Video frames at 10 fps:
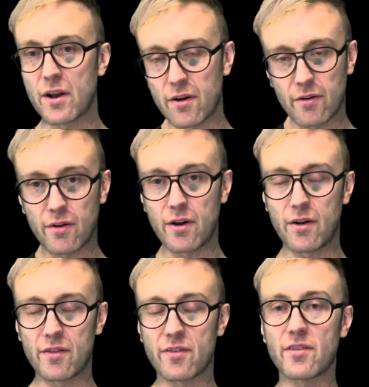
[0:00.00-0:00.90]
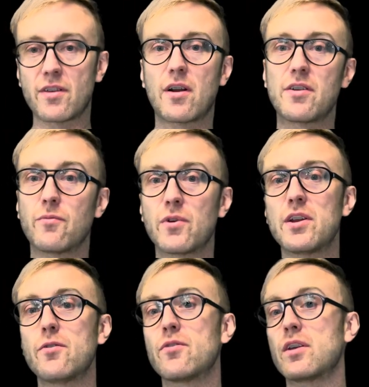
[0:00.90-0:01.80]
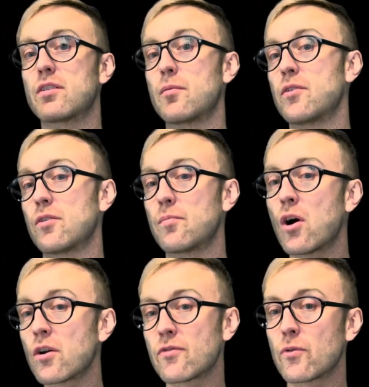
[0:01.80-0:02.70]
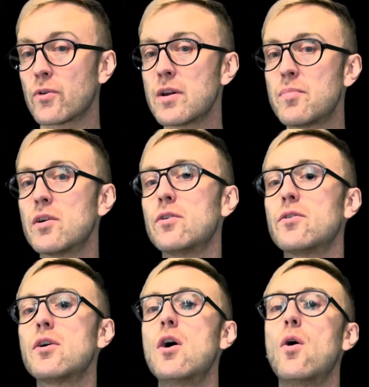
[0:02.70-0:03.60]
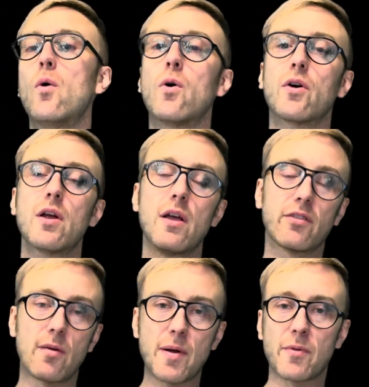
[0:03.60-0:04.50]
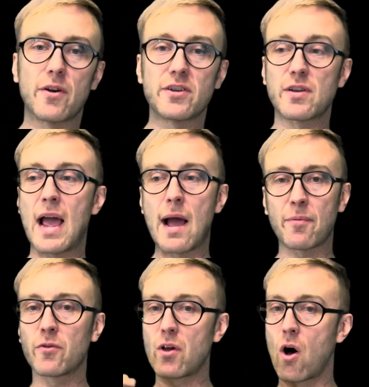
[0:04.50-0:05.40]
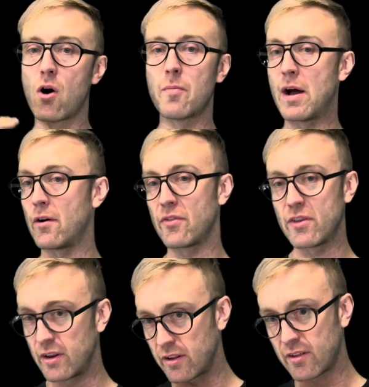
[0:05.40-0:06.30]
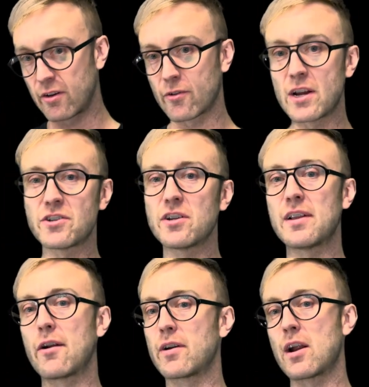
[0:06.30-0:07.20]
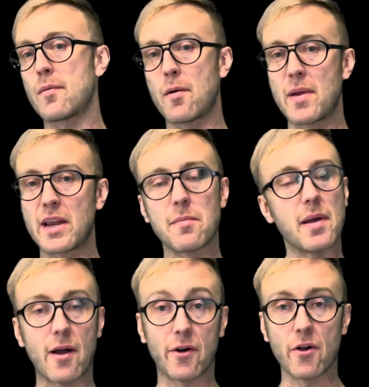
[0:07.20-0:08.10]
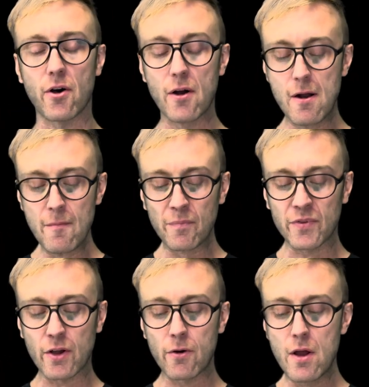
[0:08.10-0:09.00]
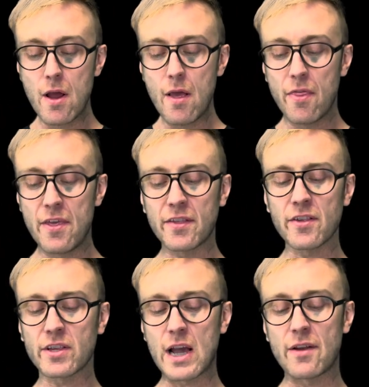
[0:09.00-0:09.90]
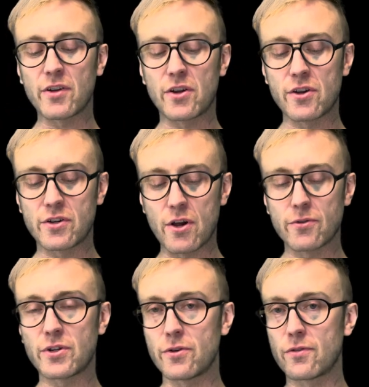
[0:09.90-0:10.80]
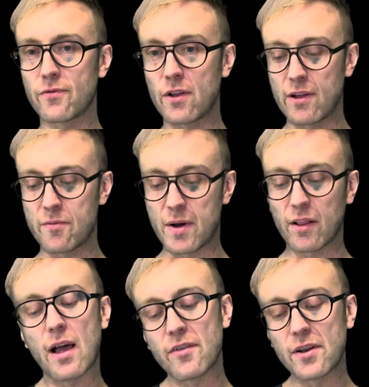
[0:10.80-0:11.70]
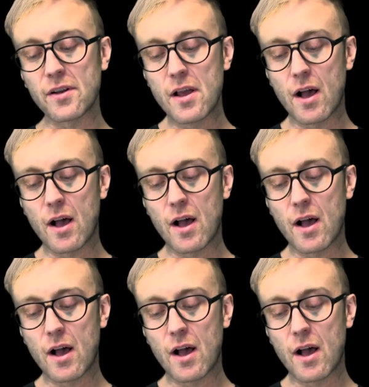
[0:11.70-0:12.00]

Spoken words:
are insistent on reusing some of their parts for rebuild, or some people that are just absolutely all about the acceleration. They don't care about making power at all. So this is kind of a good go-to for 11 by 11.